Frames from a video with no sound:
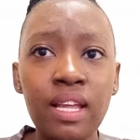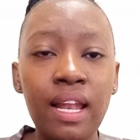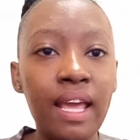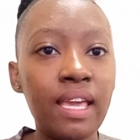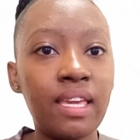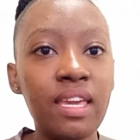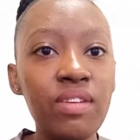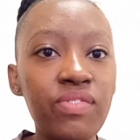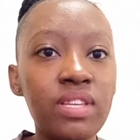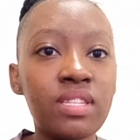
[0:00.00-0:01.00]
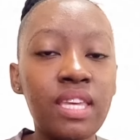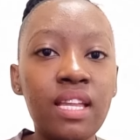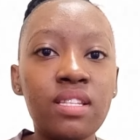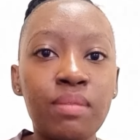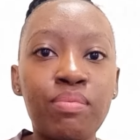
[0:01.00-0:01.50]
Like, if a
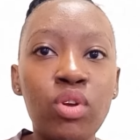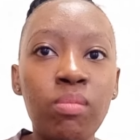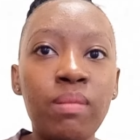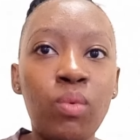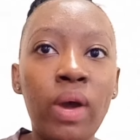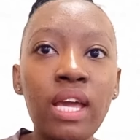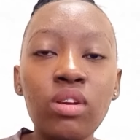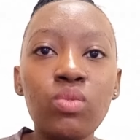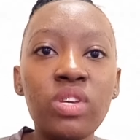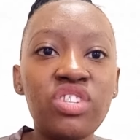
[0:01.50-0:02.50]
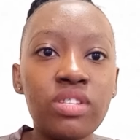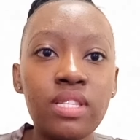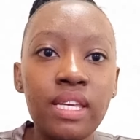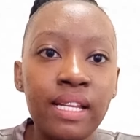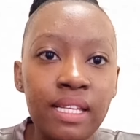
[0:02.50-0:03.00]
skirt is a problem, why don't we just
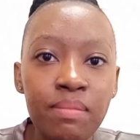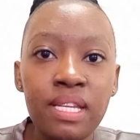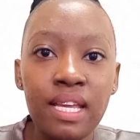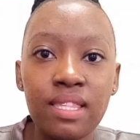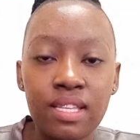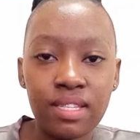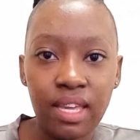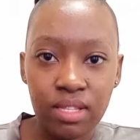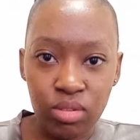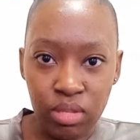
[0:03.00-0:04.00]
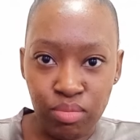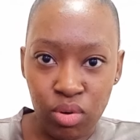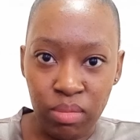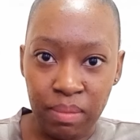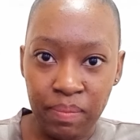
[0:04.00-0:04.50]
eliminate the skirts on the
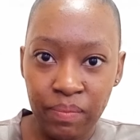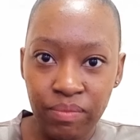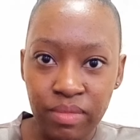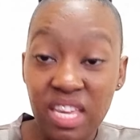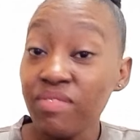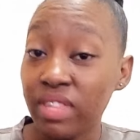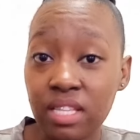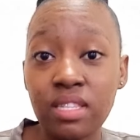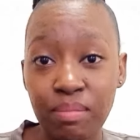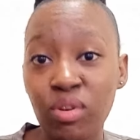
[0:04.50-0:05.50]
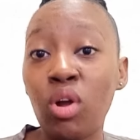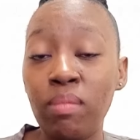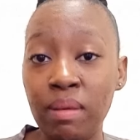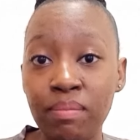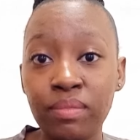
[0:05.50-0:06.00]
problem? If that's the
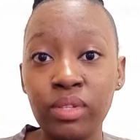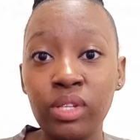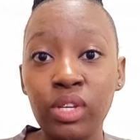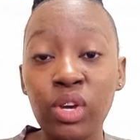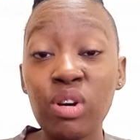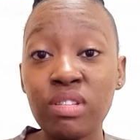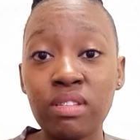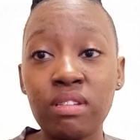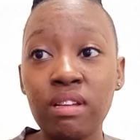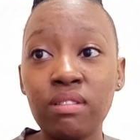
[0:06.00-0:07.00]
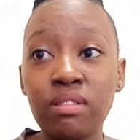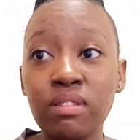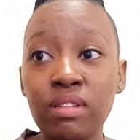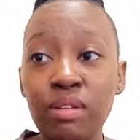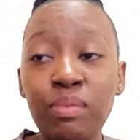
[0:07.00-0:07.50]
problem, because
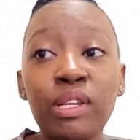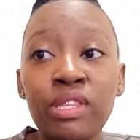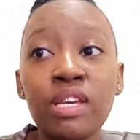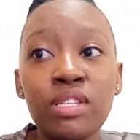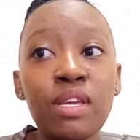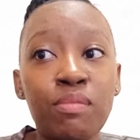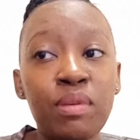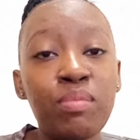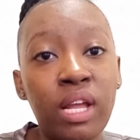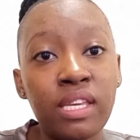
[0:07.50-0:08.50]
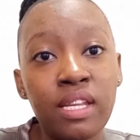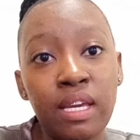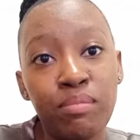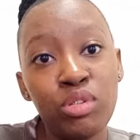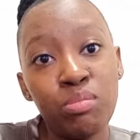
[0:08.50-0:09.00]
they are saying people are getting
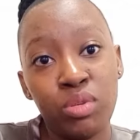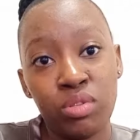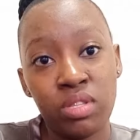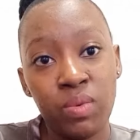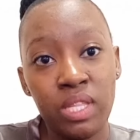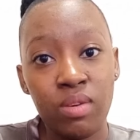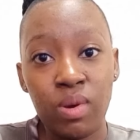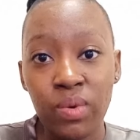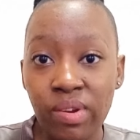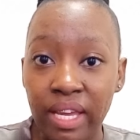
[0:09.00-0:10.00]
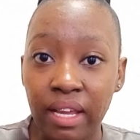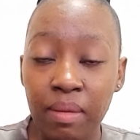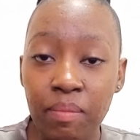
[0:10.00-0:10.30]
abused because the way they were wearing.